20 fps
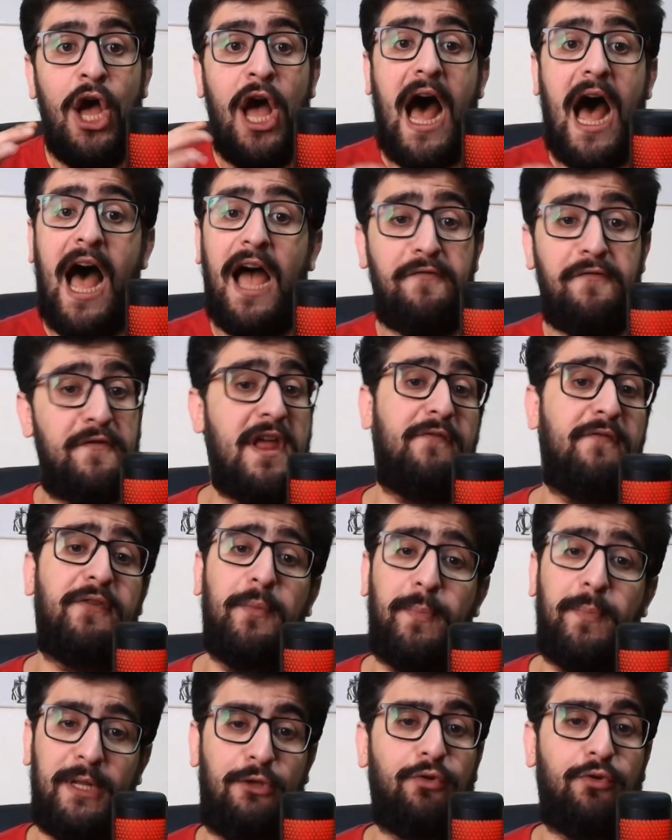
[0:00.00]
I've never
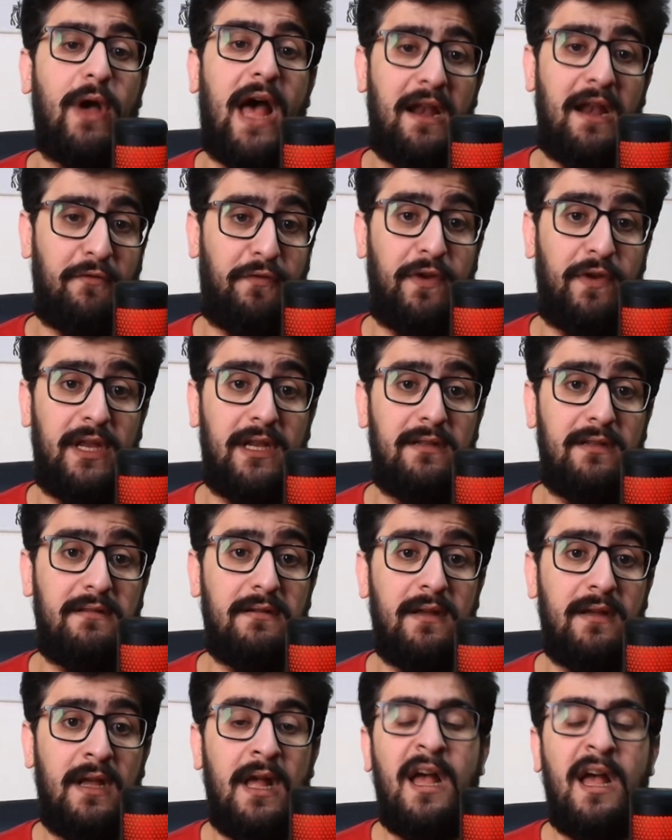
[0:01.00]
been to Anfield.
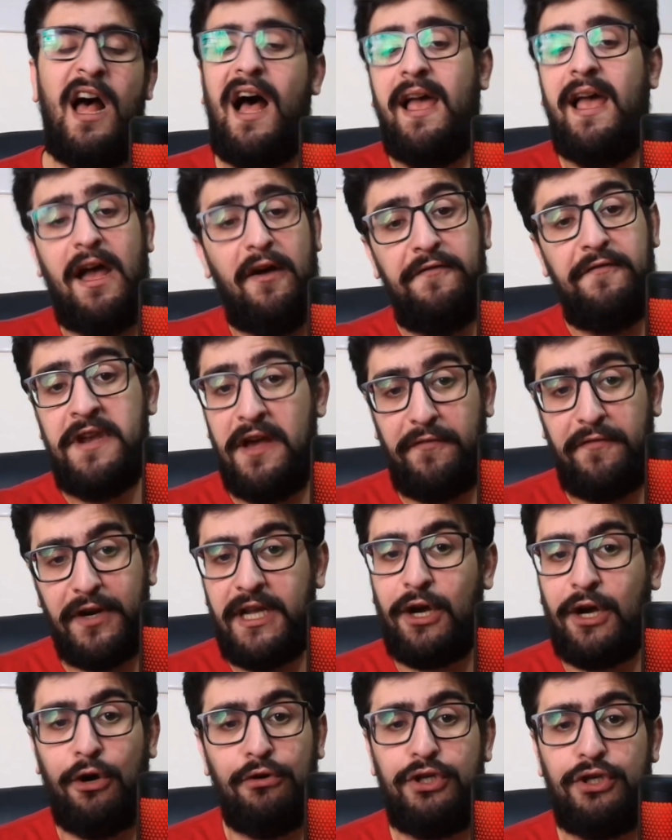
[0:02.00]
I have never
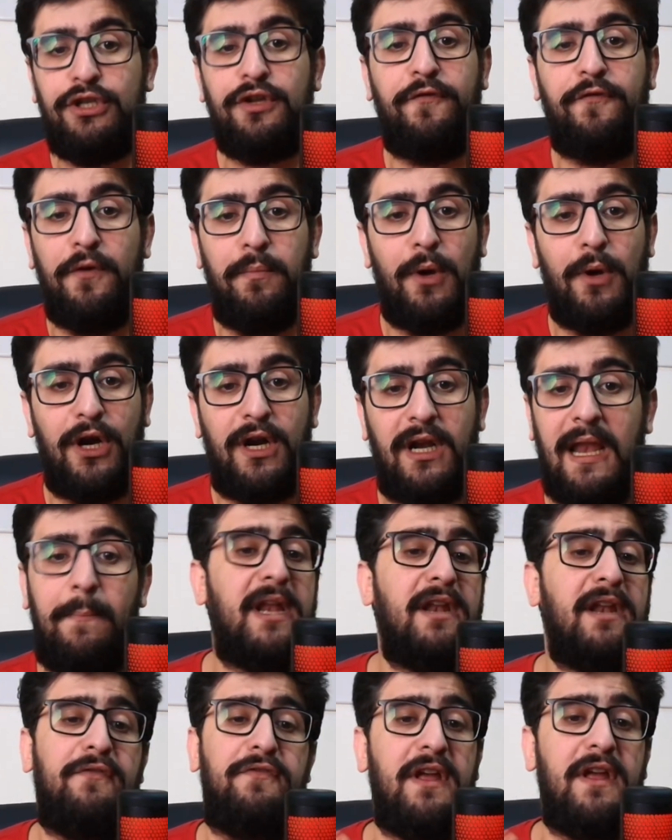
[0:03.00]
coached a football club,
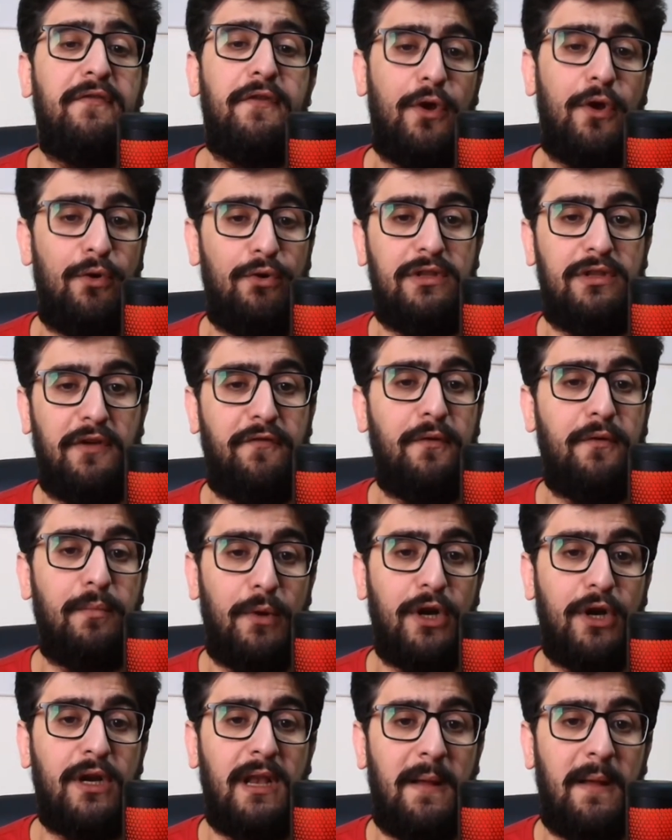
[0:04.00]
and I've never owned a
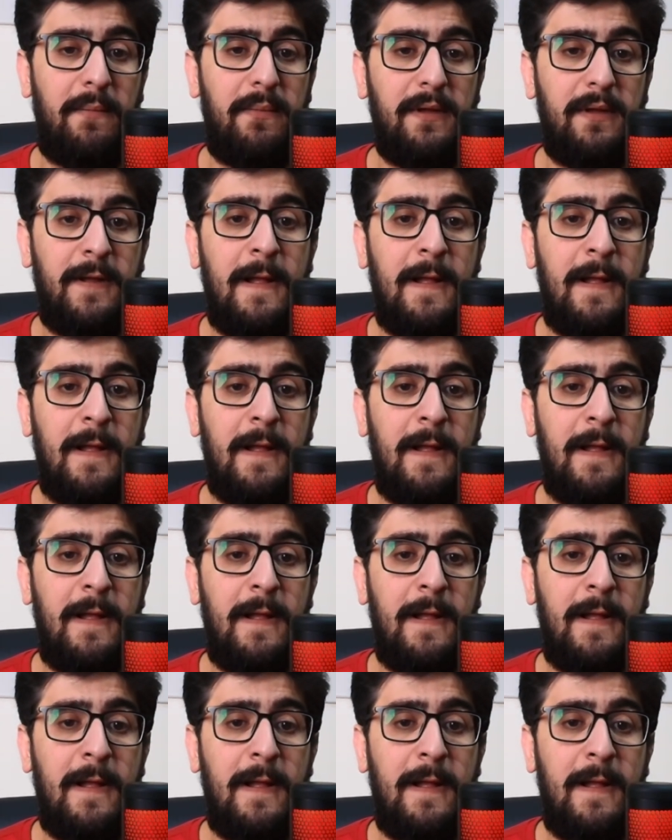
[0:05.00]
football club.